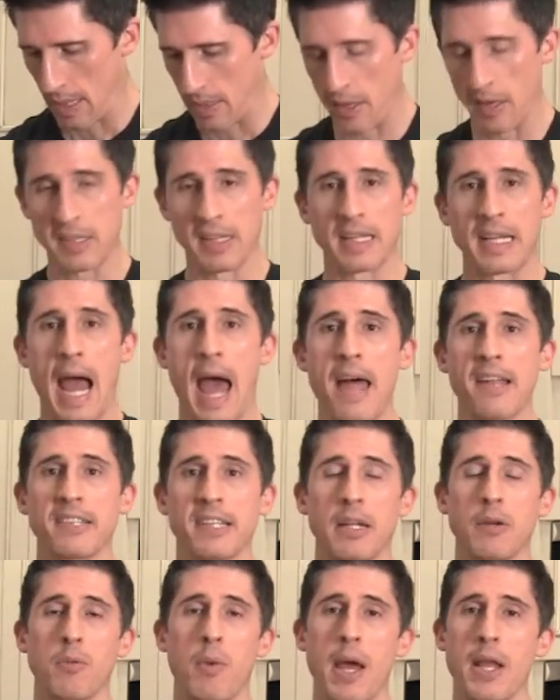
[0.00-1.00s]
there's a guy that's
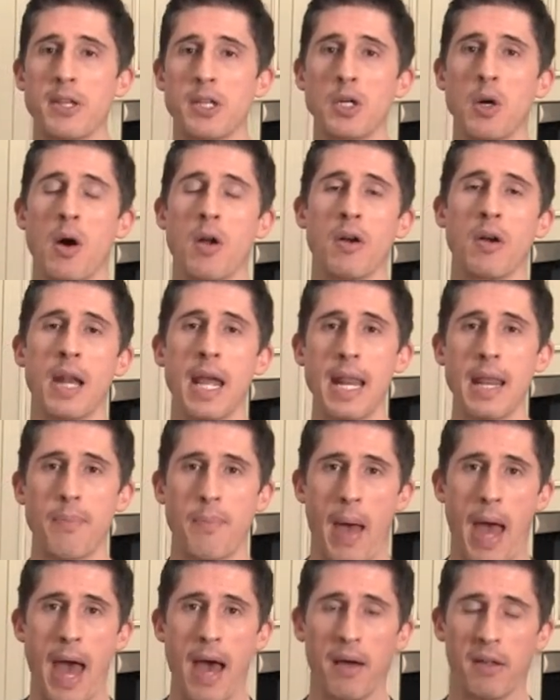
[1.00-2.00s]
going to weigh 280
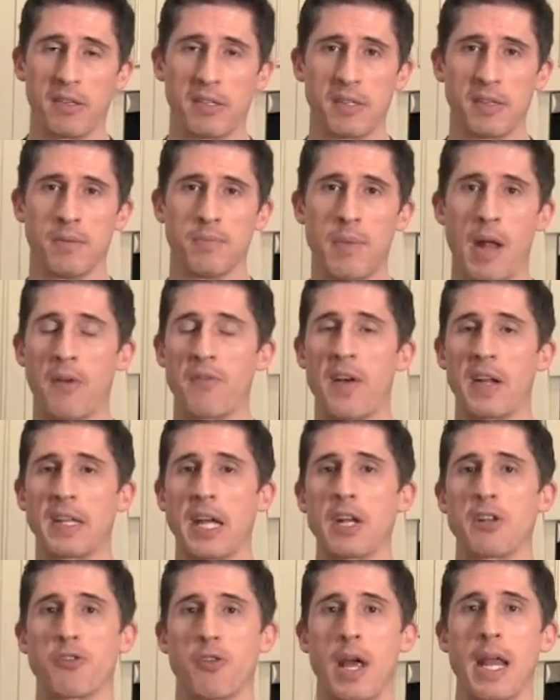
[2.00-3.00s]
pounds. Matter of fact,
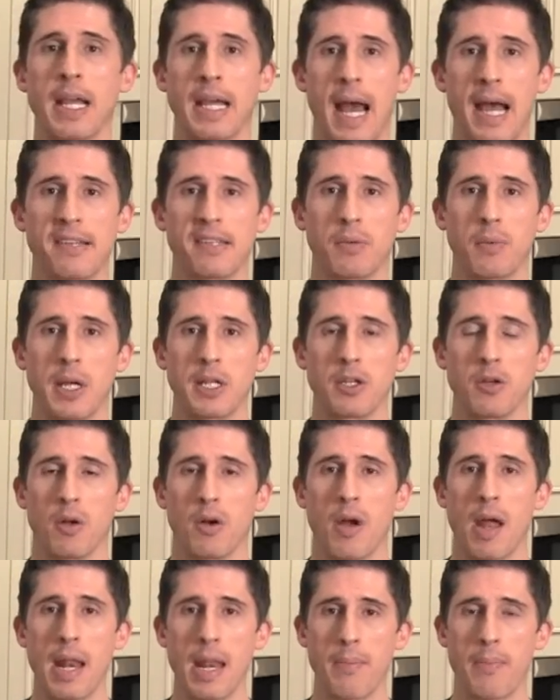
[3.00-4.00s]
I train guys that weigh
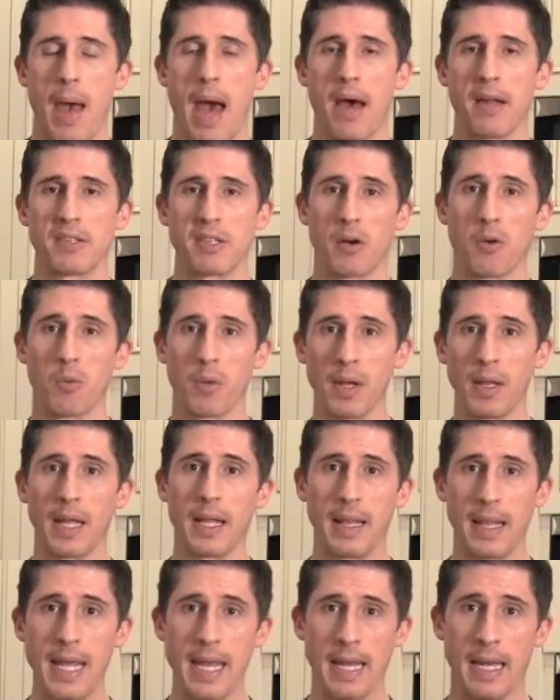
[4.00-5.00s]
280 pounds that are
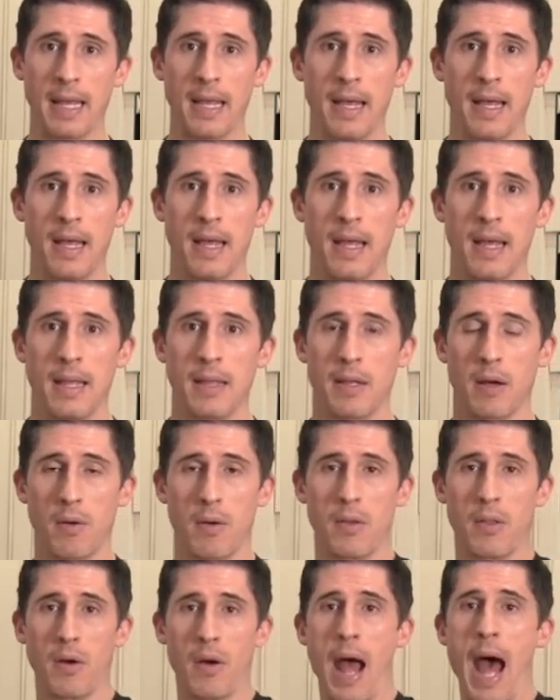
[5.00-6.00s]
really lean.
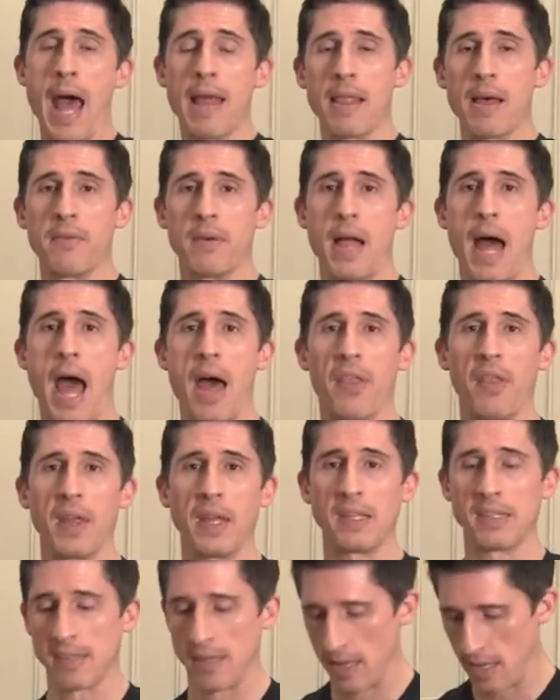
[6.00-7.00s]
They're, they're high-level
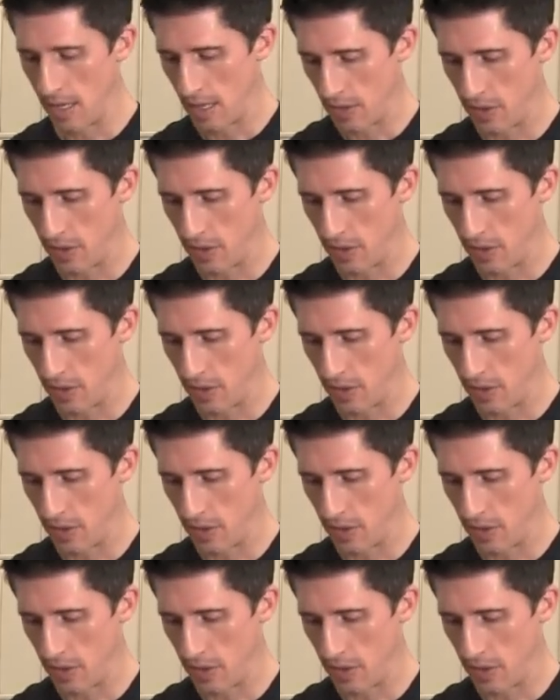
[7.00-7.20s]
athletes.